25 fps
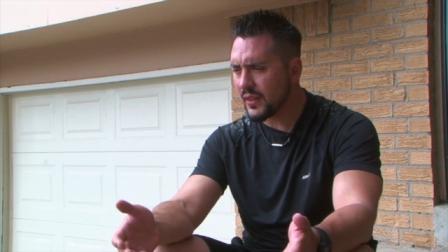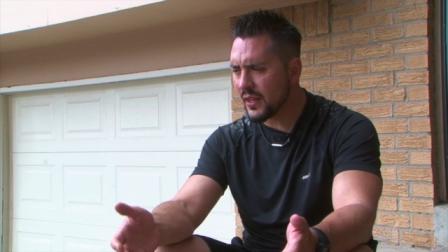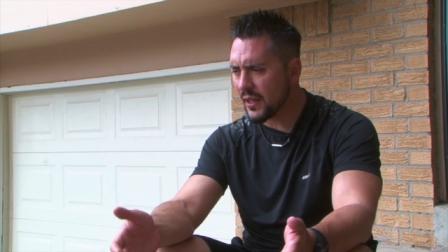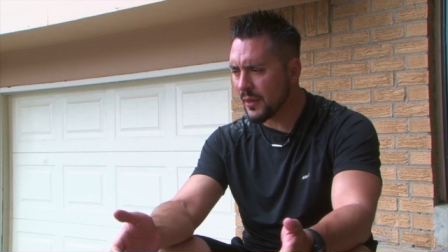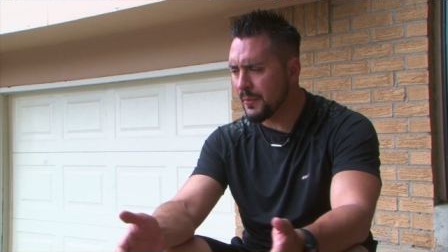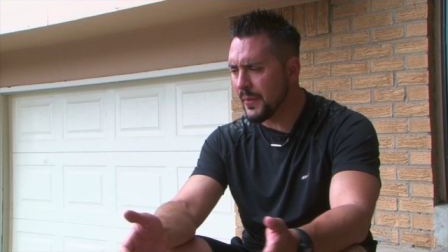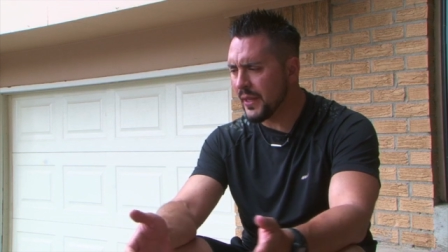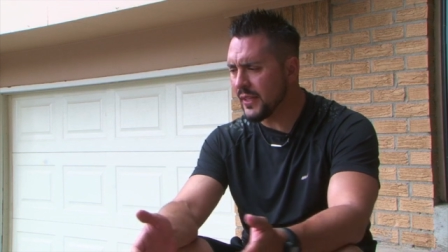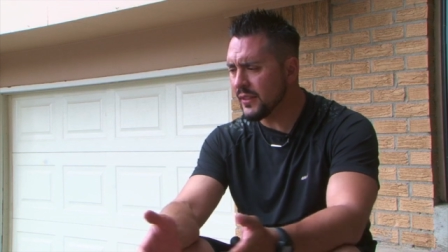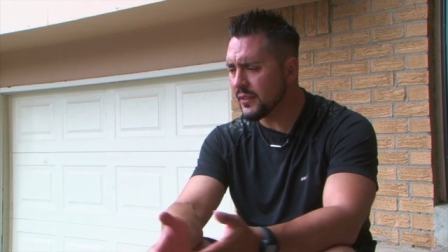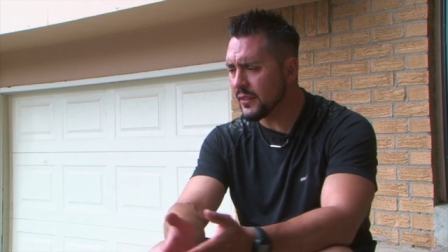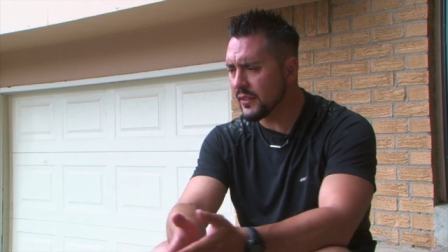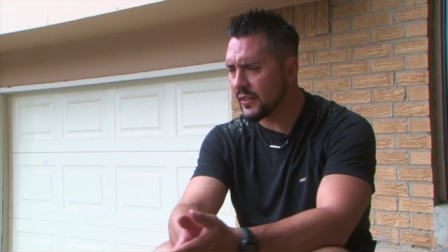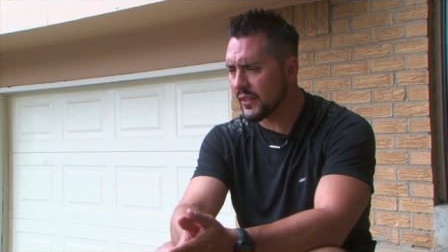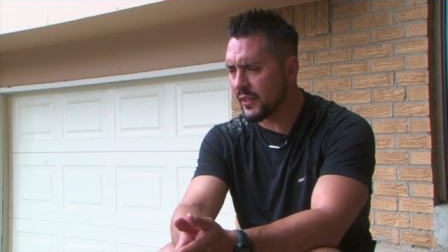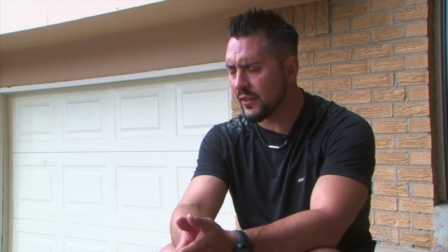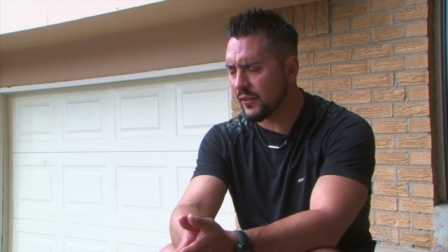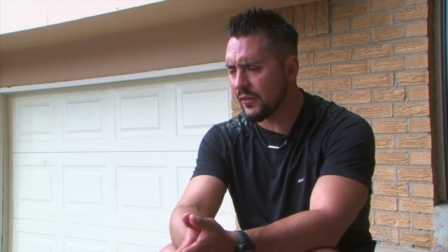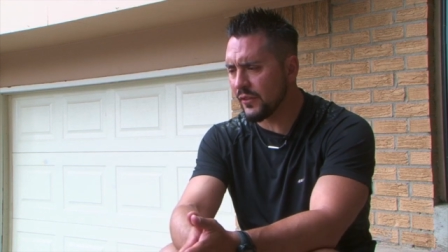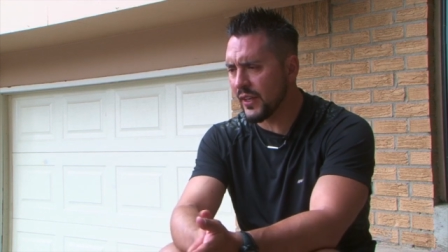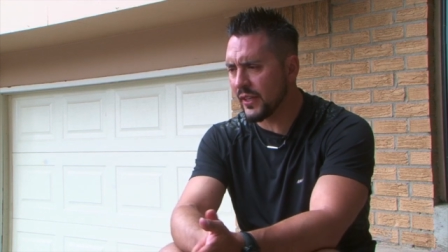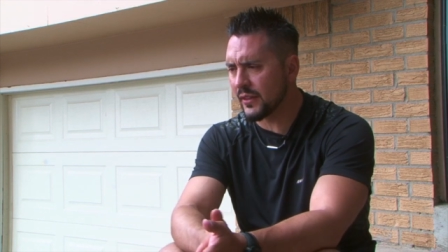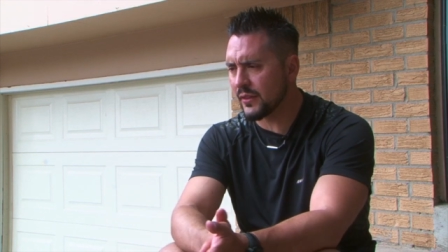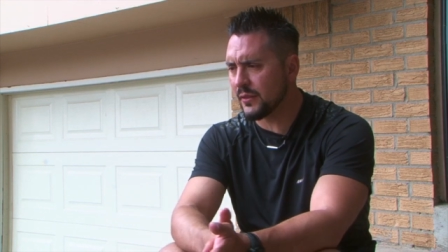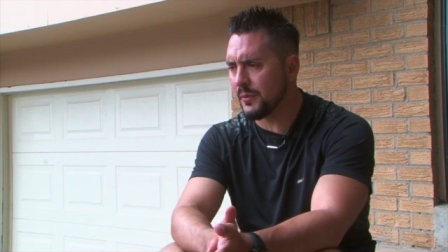mentally it
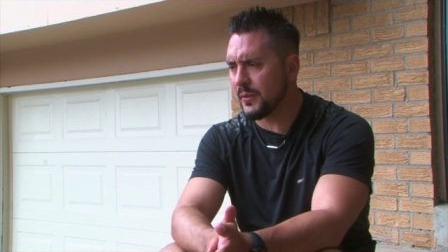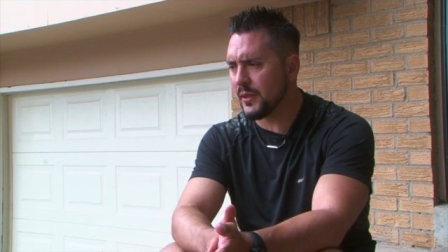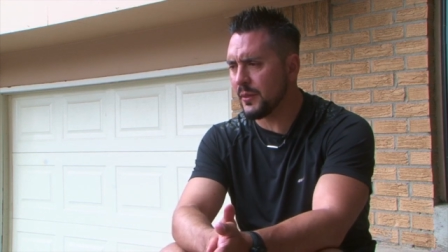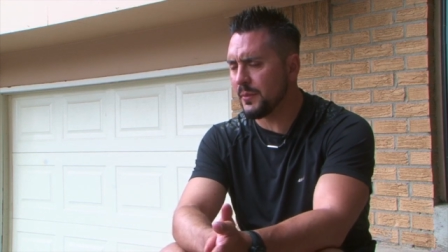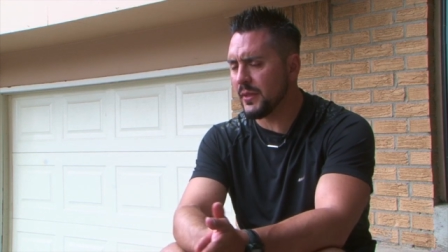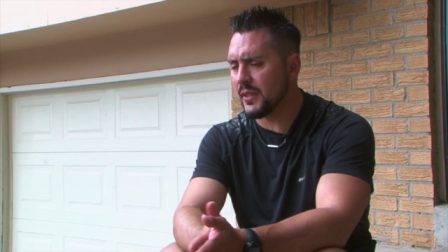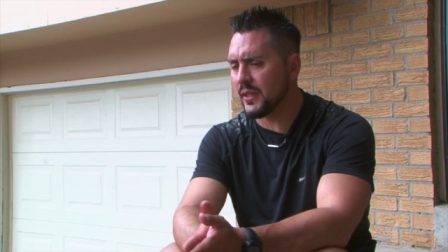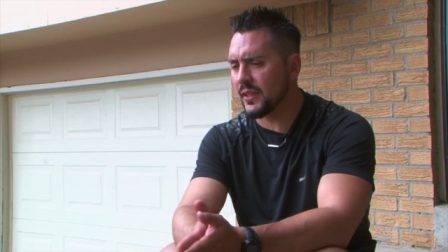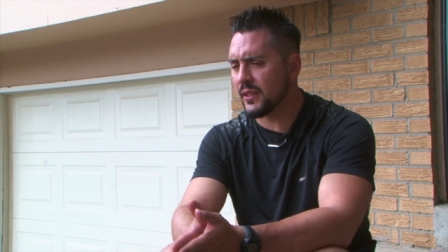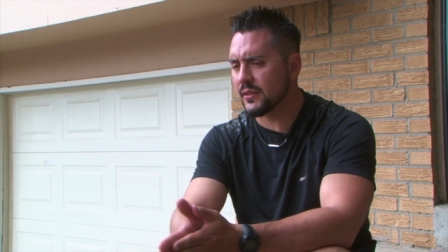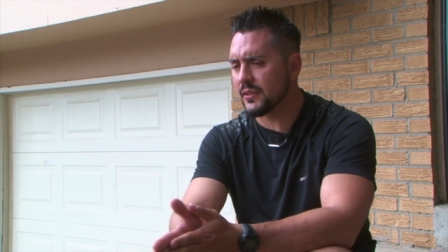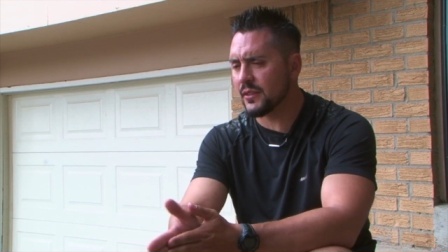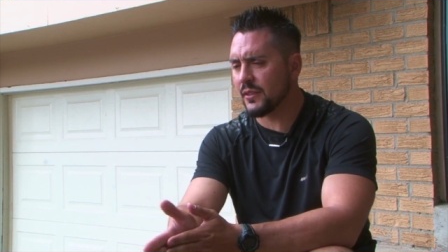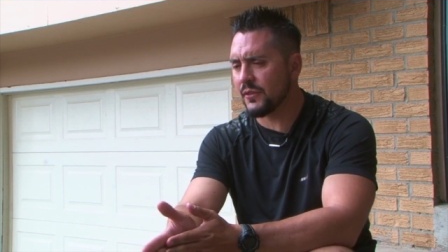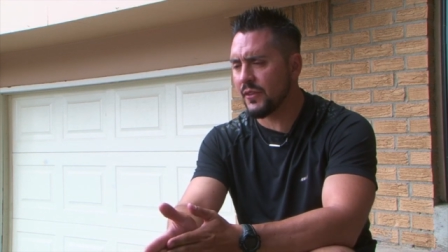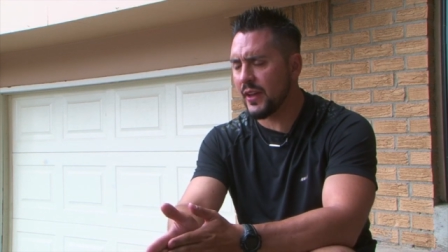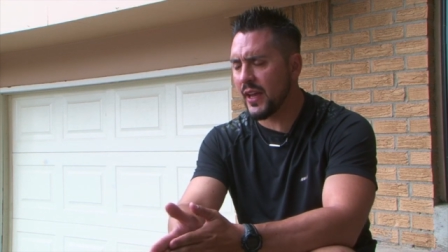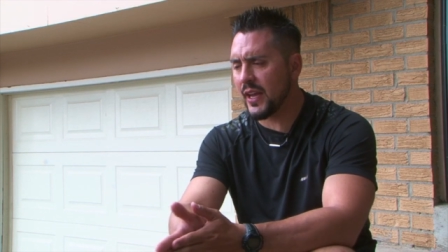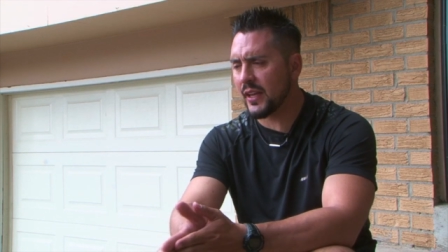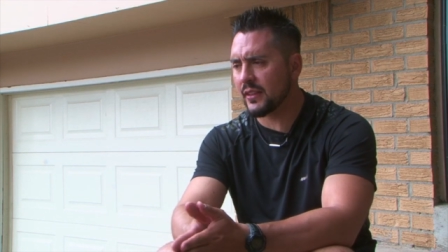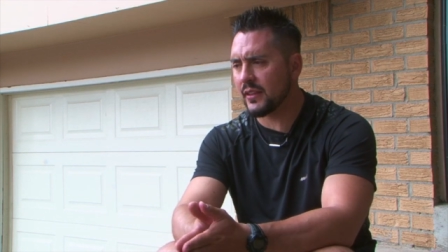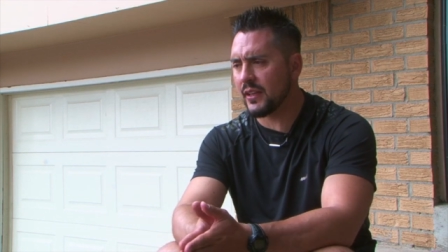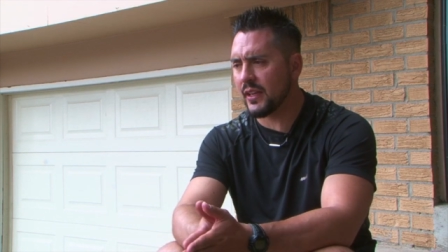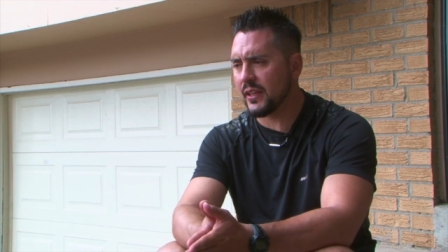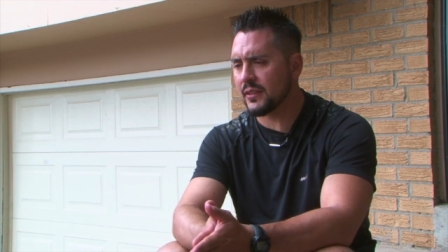affected me because of the
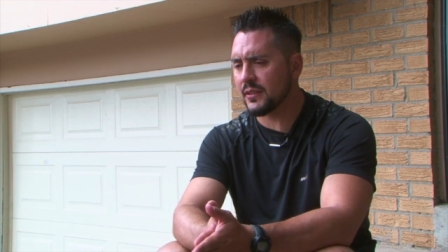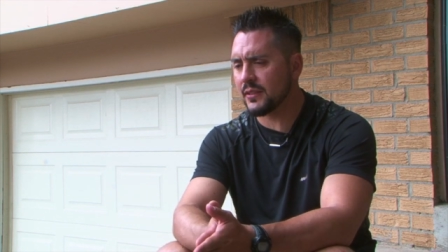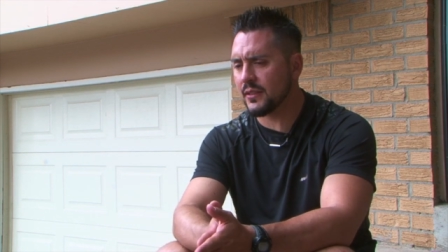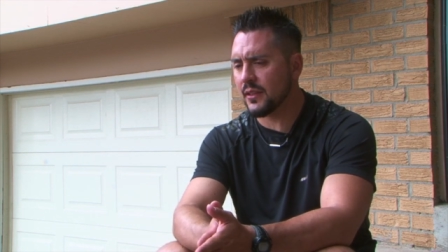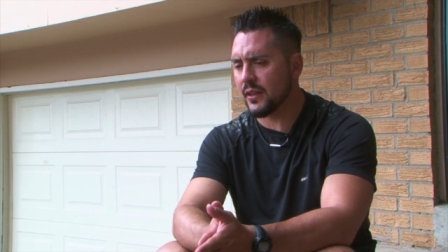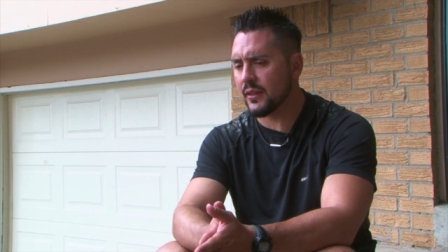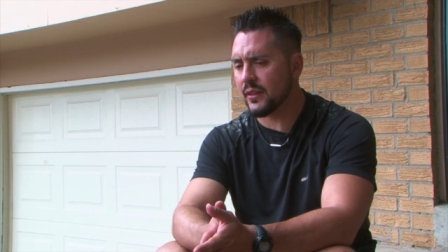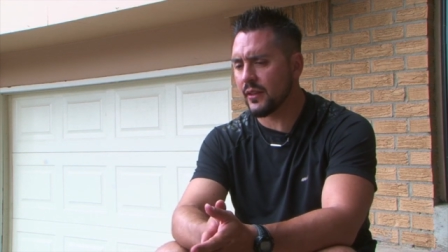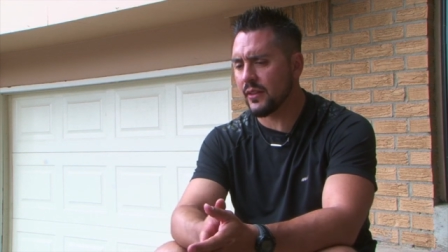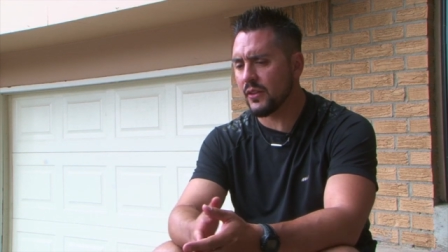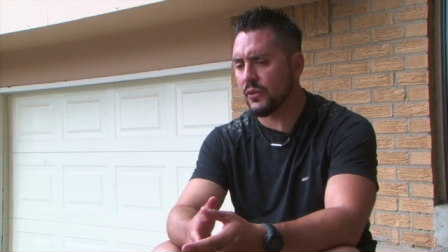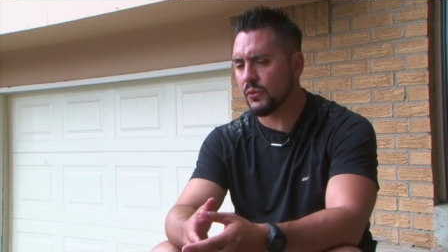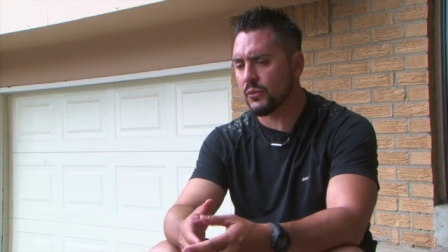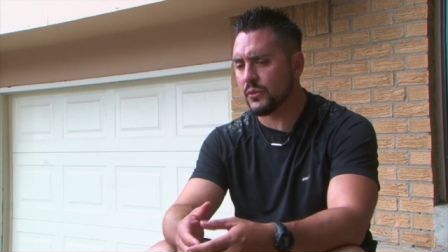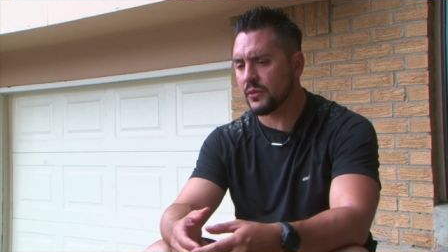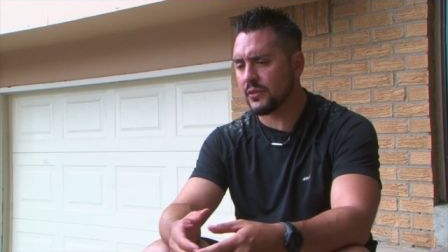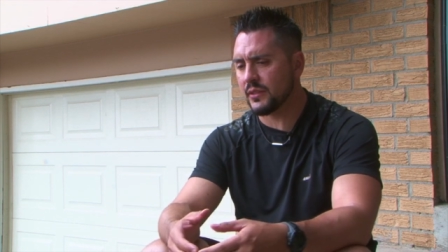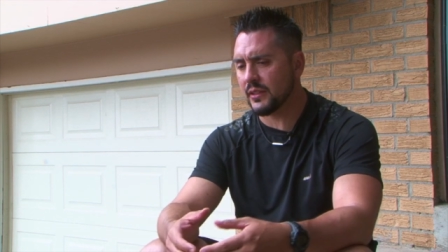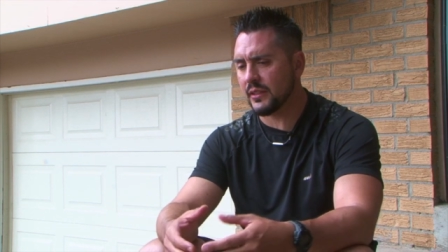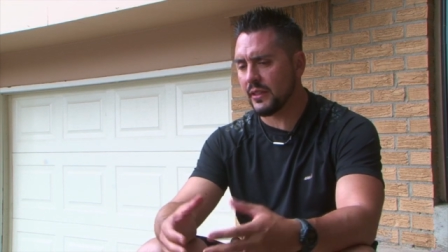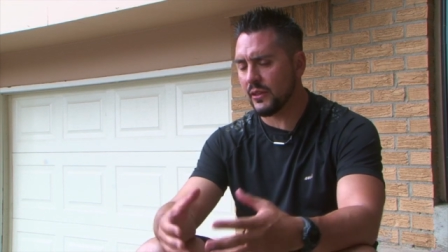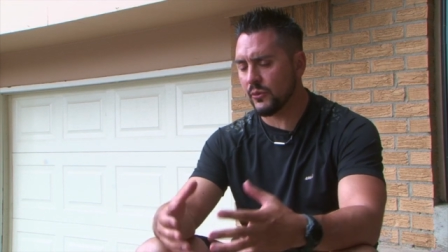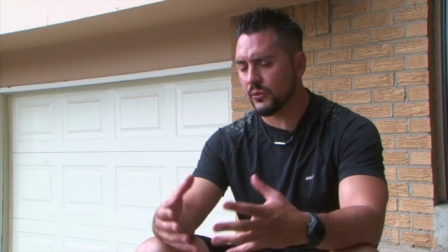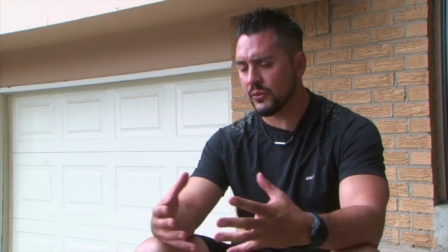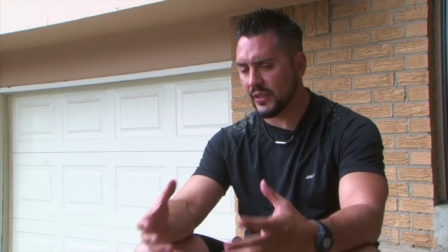fact that I saw that there
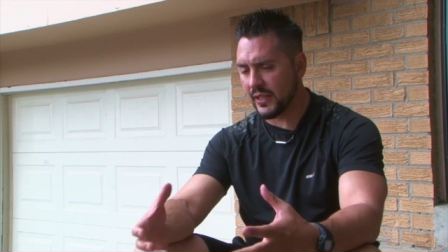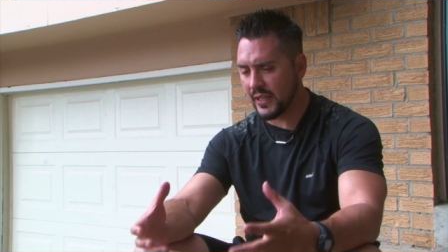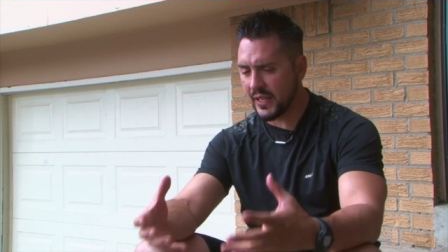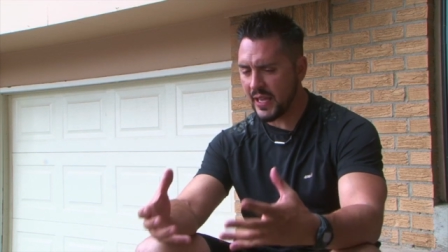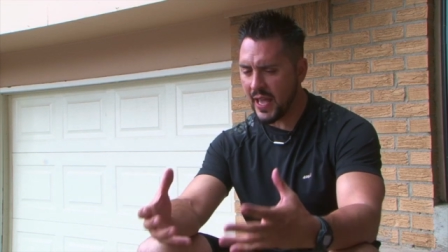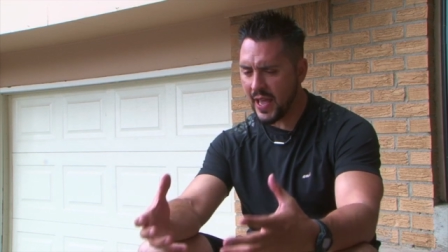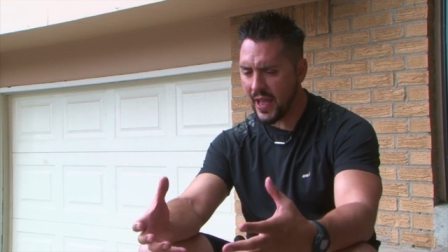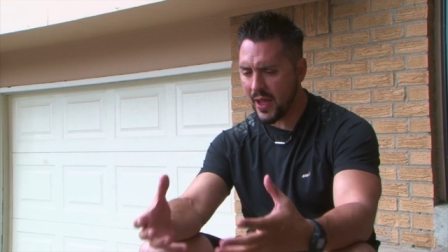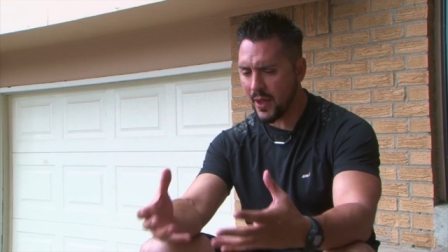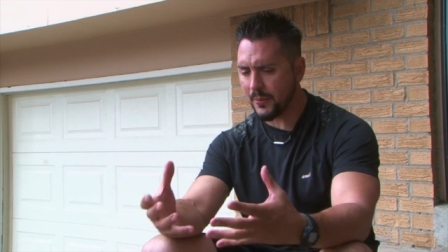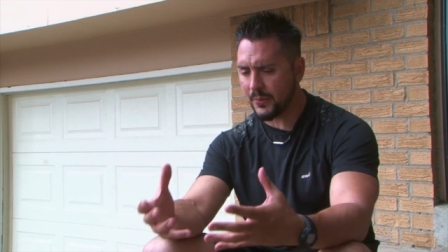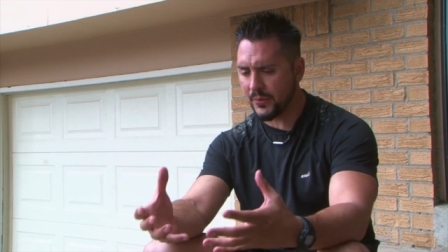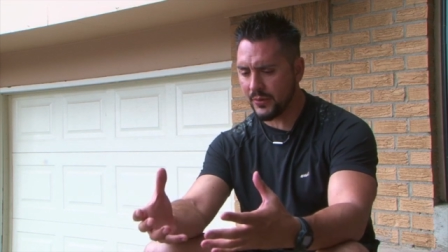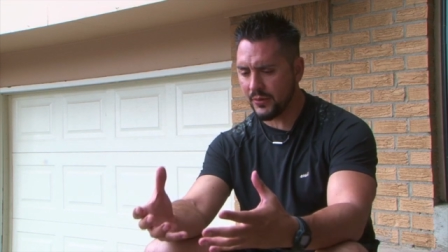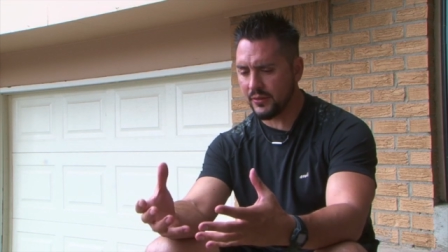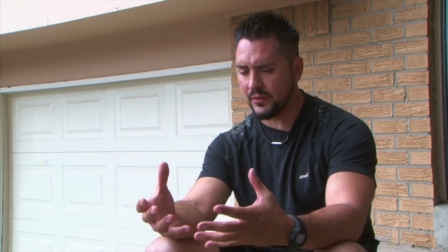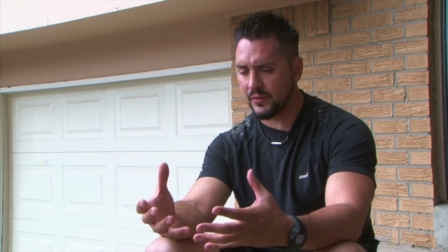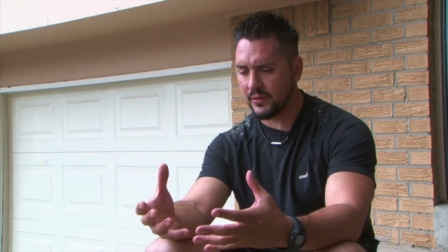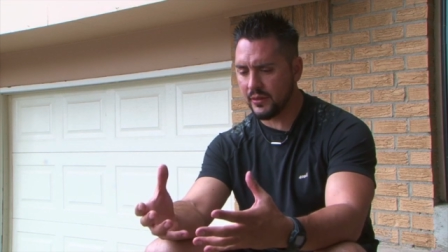was a gap.